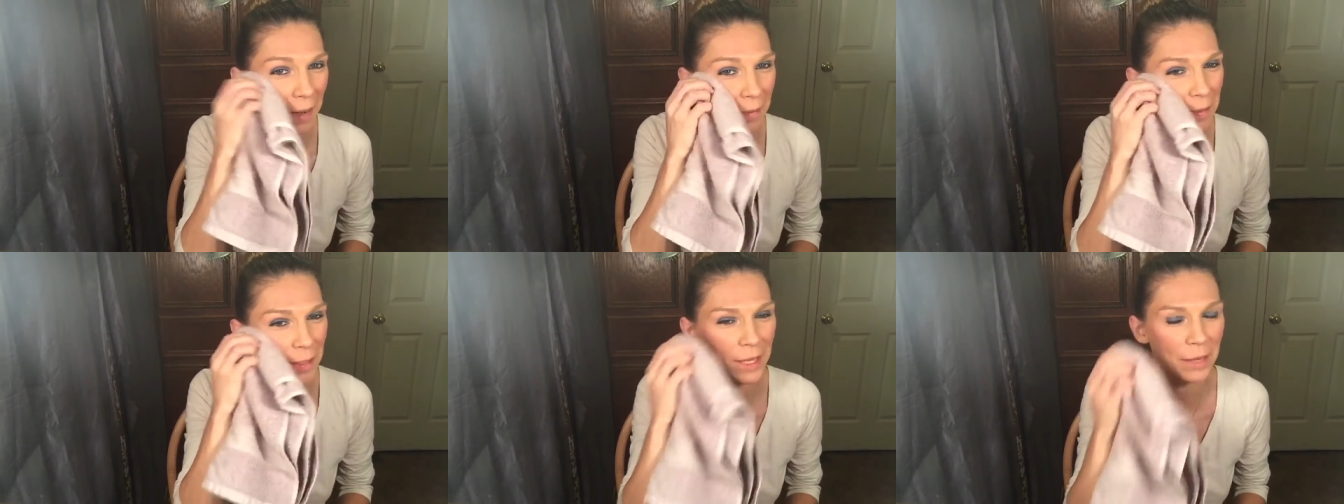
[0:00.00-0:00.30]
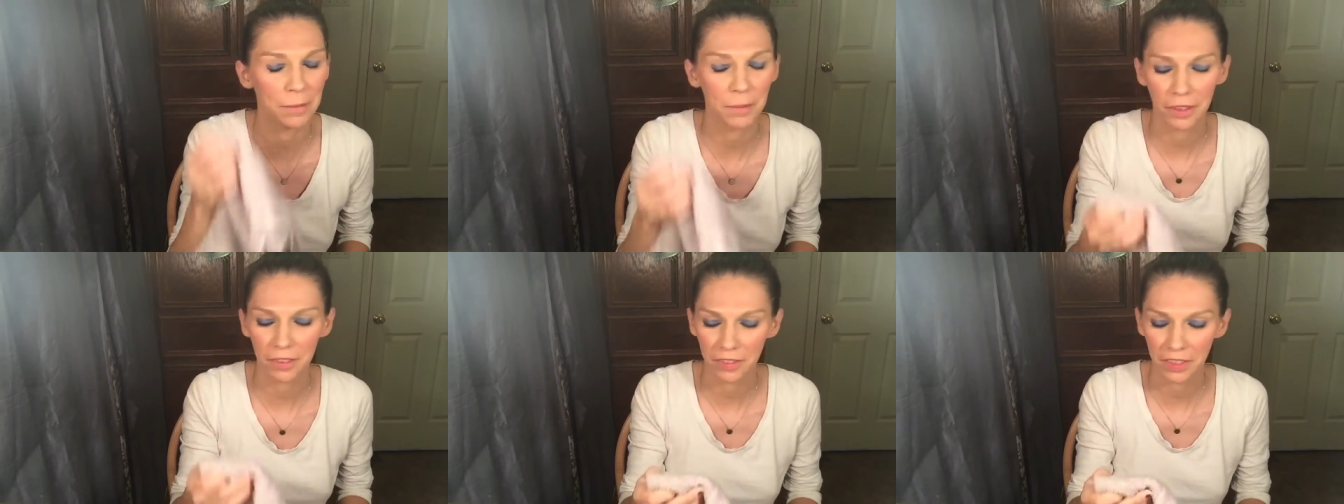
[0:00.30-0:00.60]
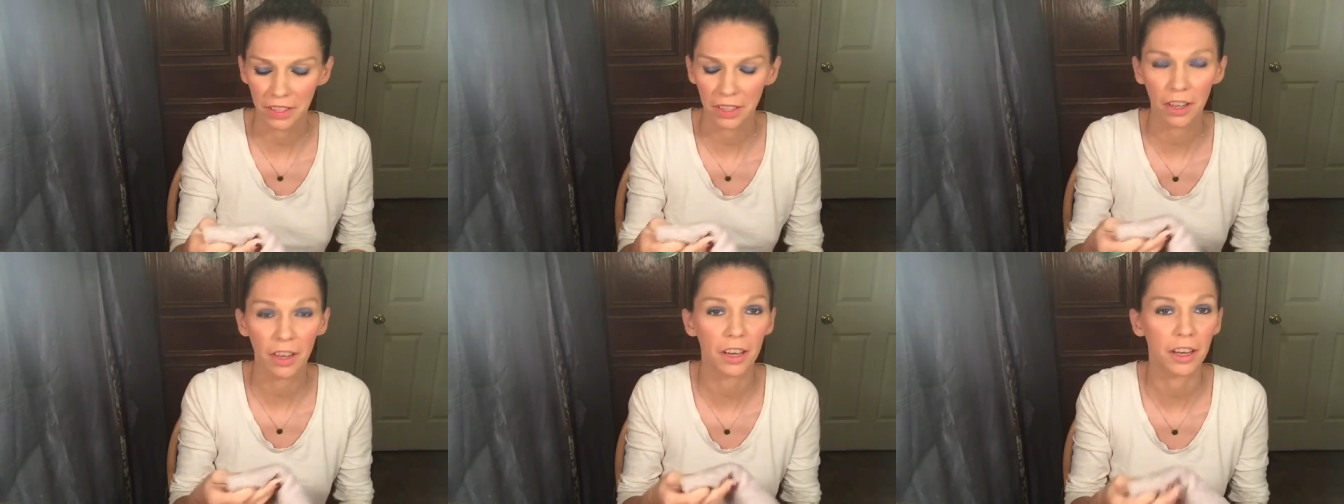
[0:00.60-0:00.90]
some of
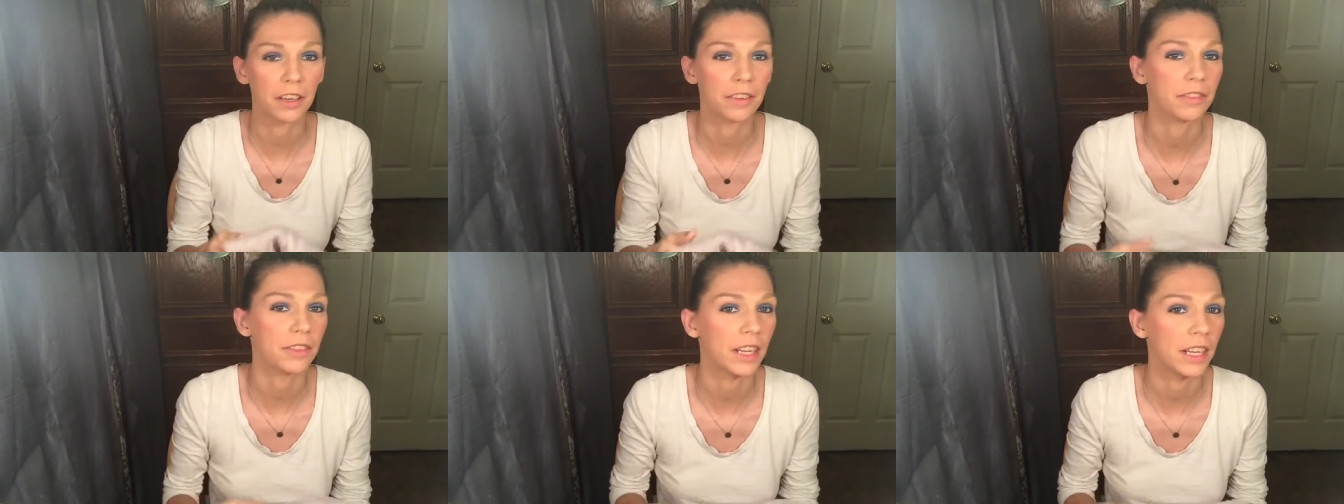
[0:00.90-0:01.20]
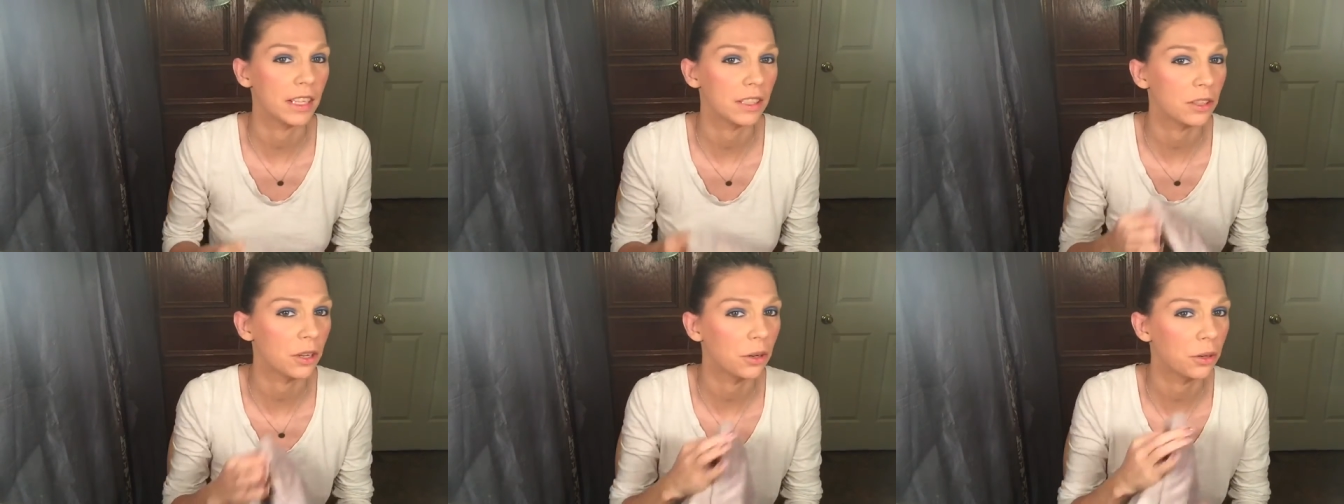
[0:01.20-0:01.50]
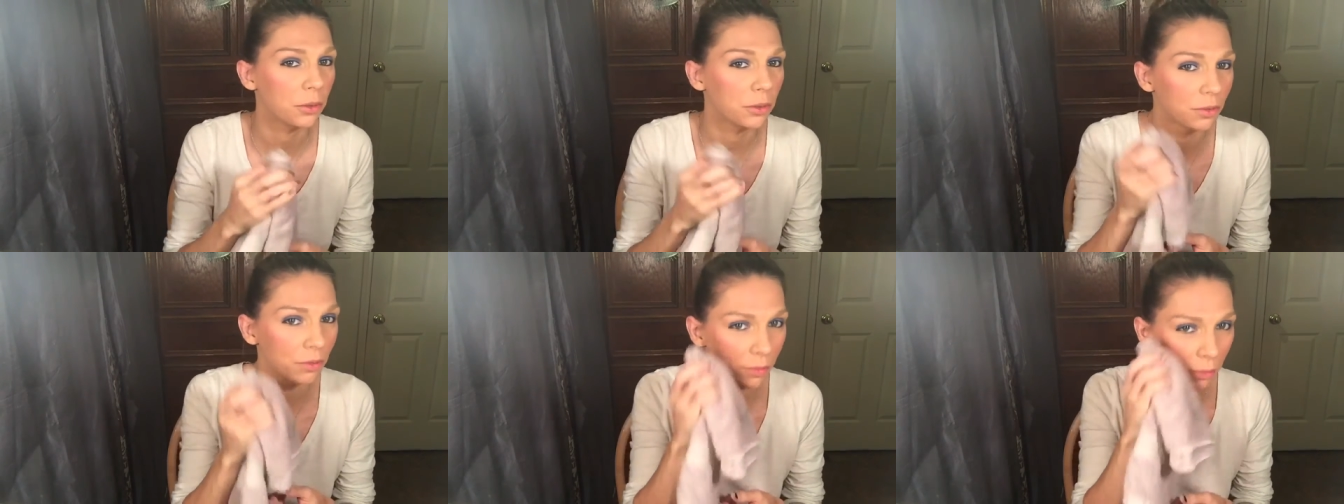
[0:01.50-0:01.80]
it off. I
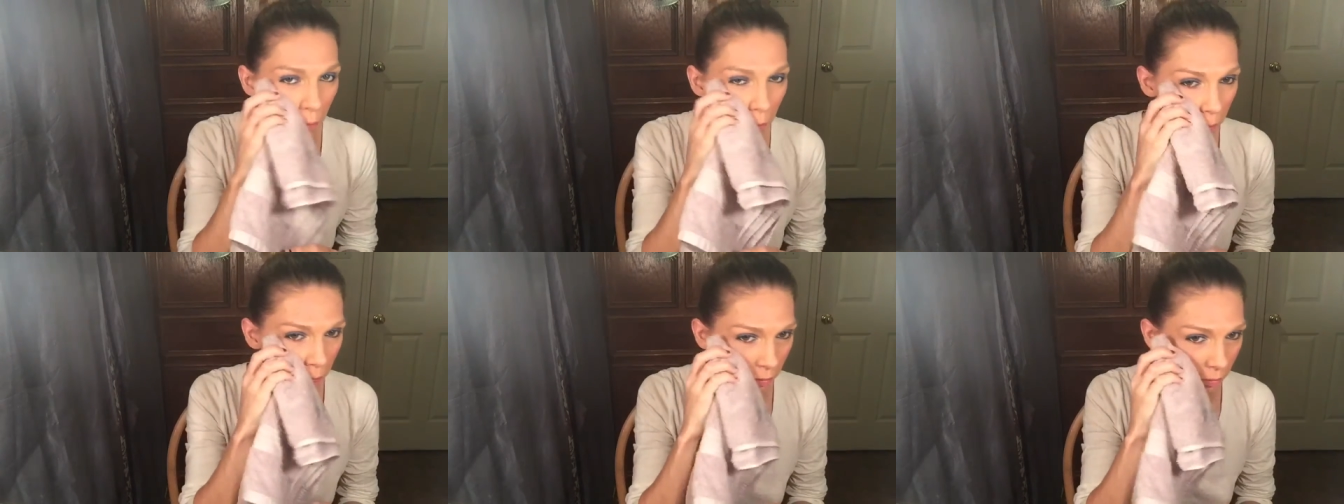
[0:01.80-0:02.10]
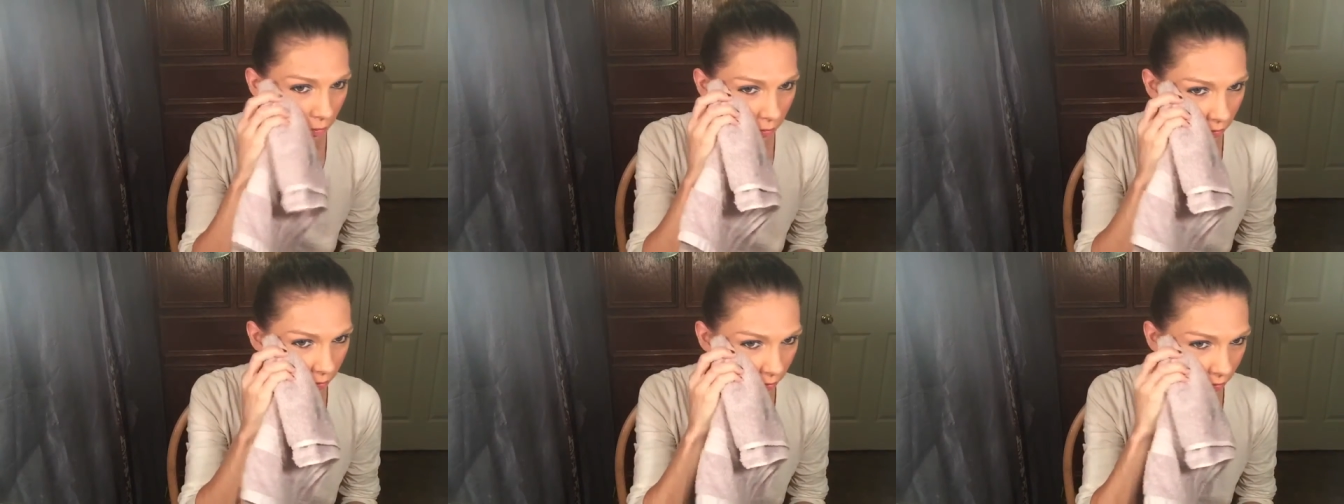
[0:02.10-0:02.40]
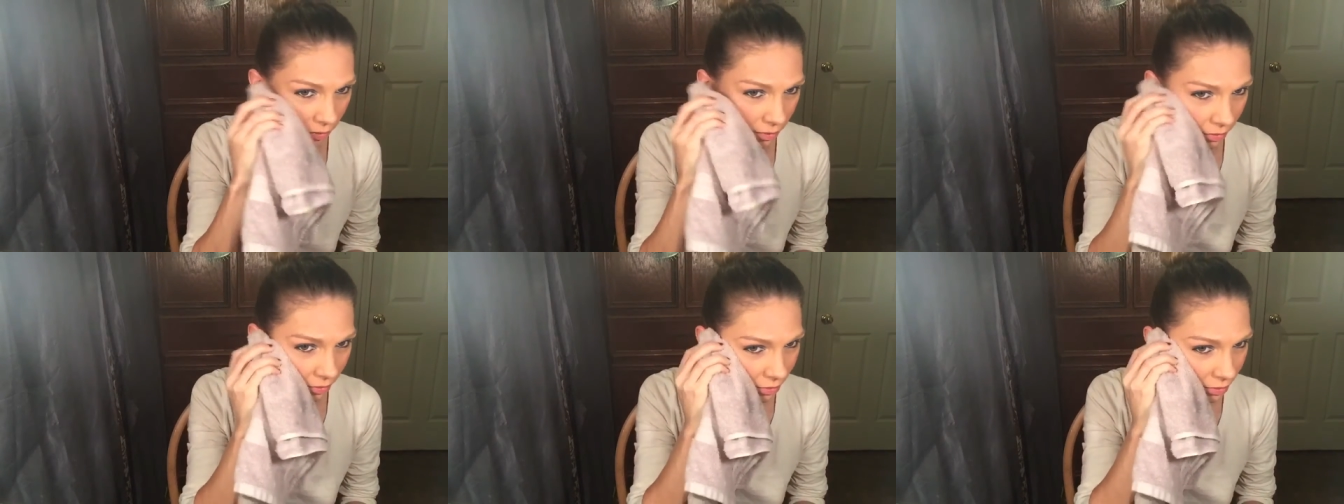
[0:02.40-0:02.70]
don't,
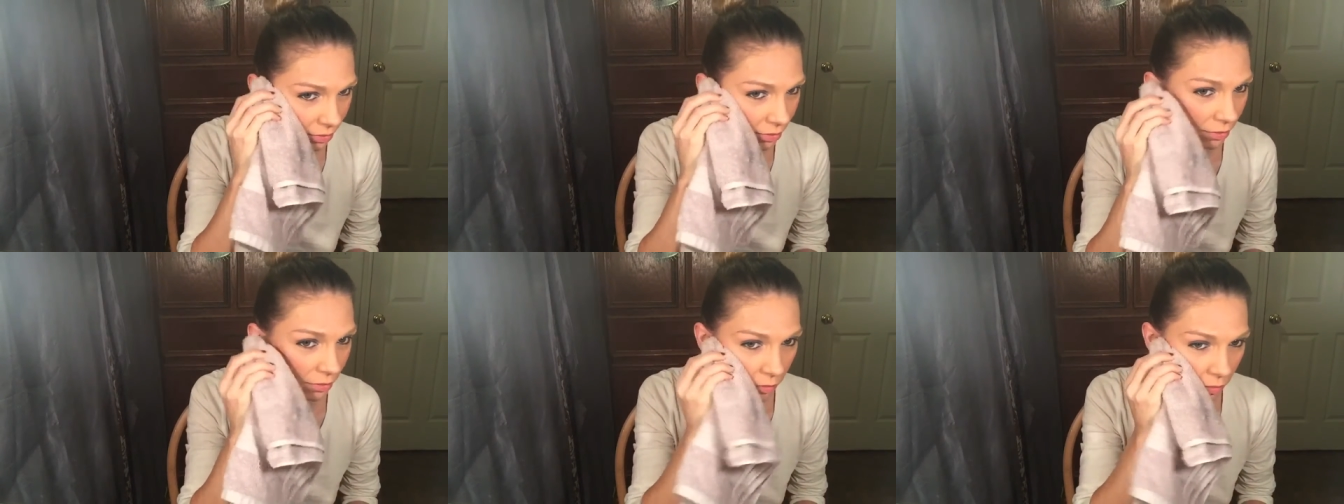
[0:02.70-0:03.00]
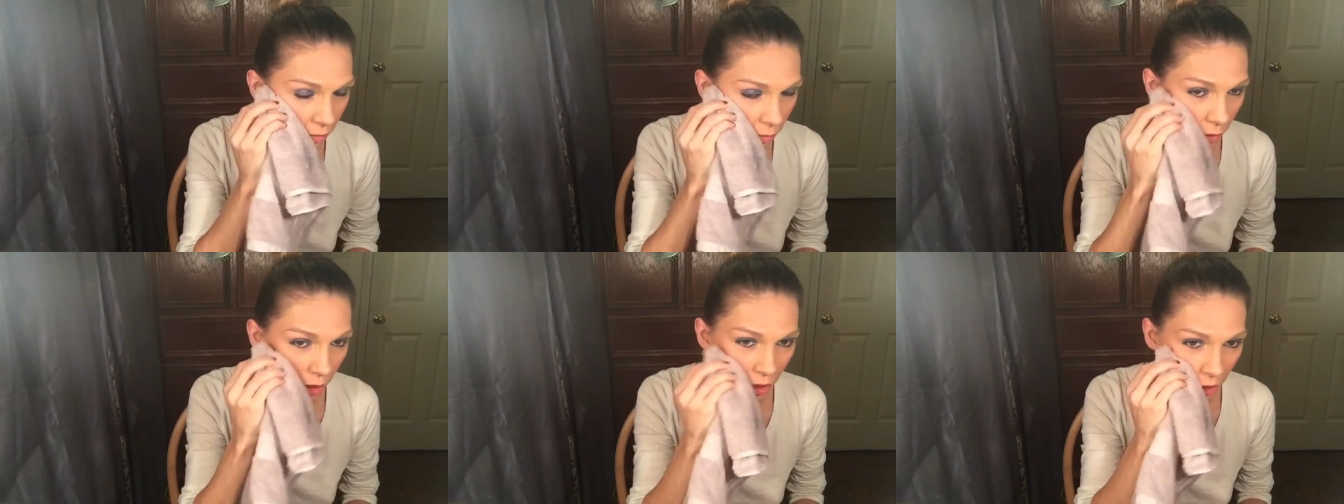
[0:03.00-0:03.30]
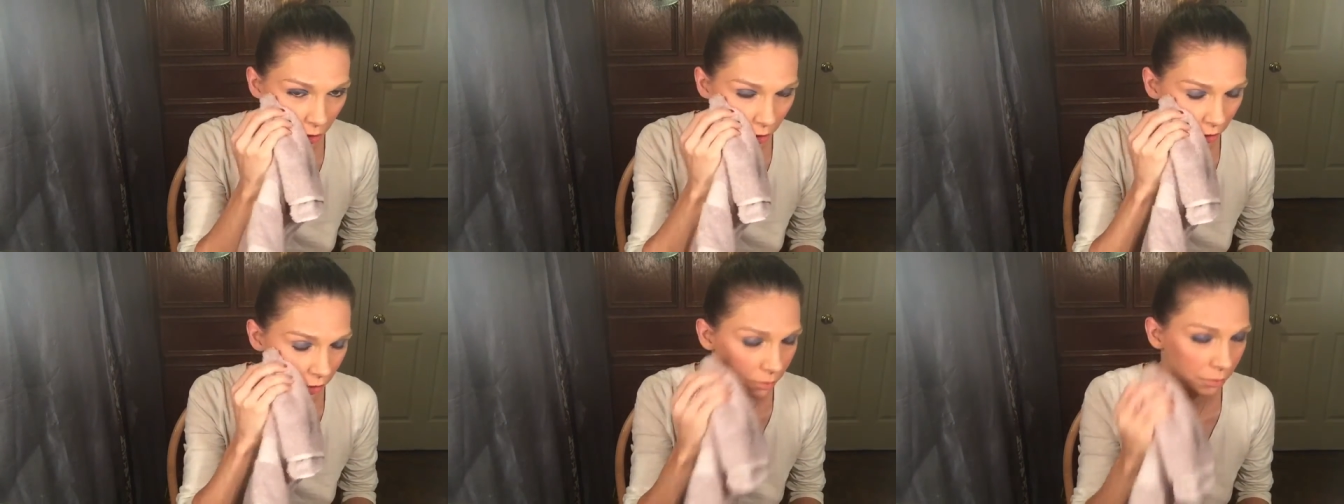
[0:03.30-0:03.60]
my
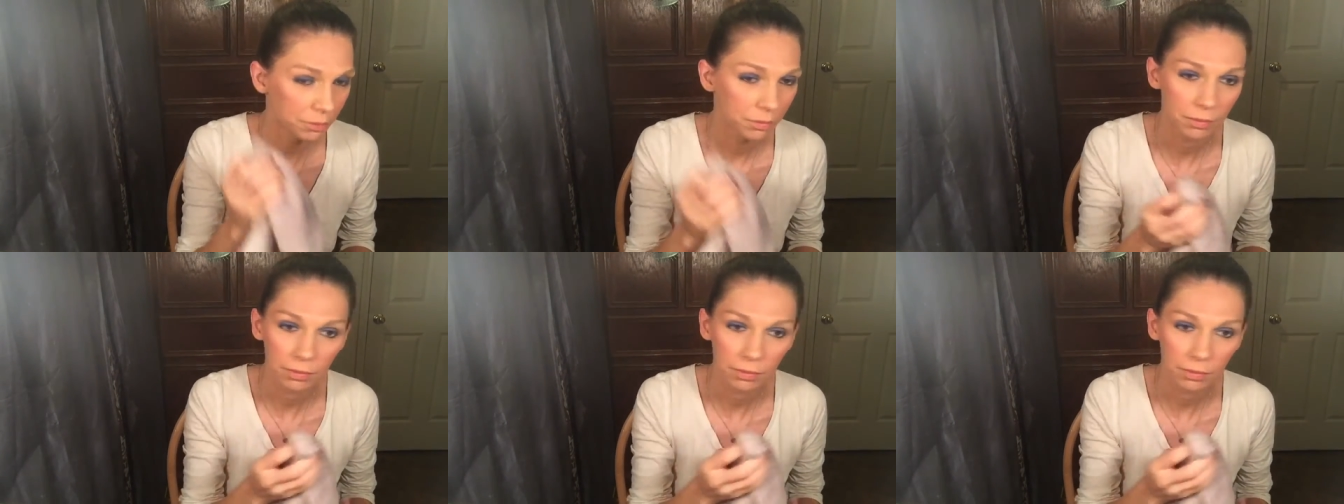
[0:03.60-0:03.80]
good.